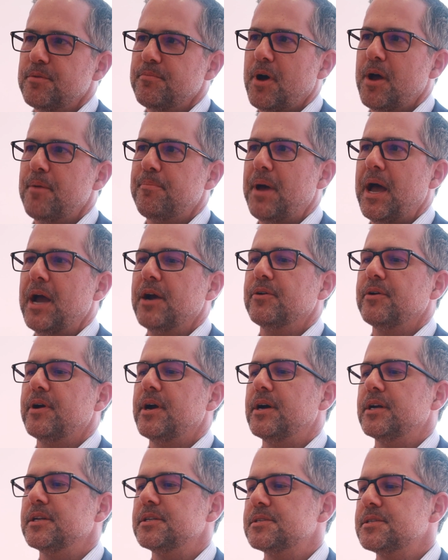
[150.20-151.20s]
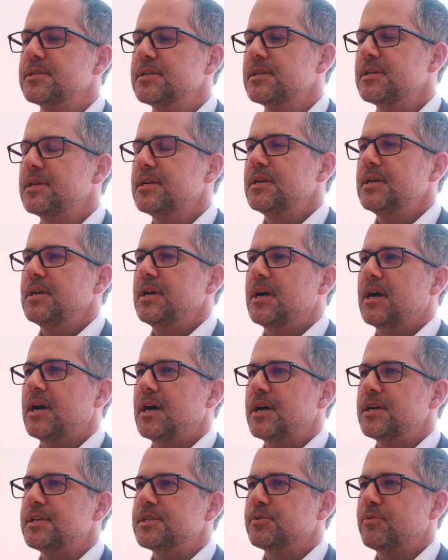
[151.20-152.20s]
my background
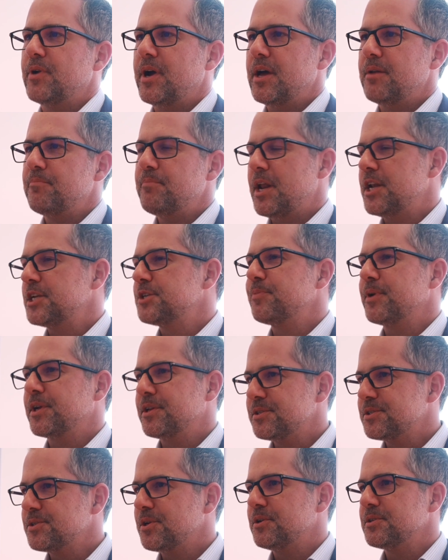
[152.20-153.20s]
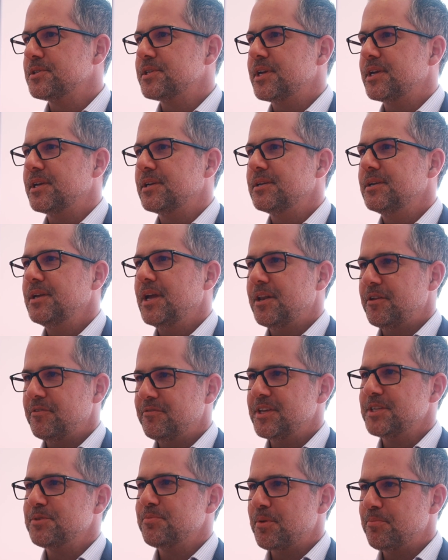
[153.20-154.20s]
is around management consulting and
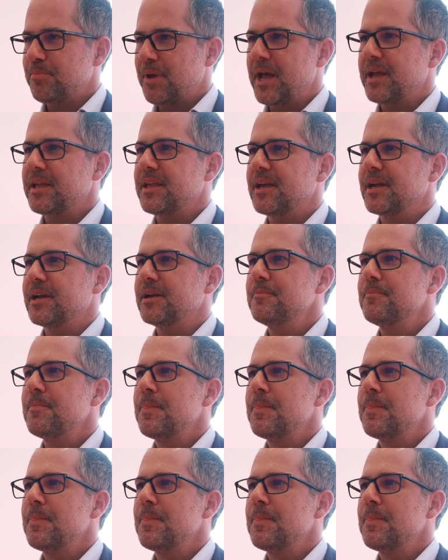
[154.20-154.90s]
investment banking.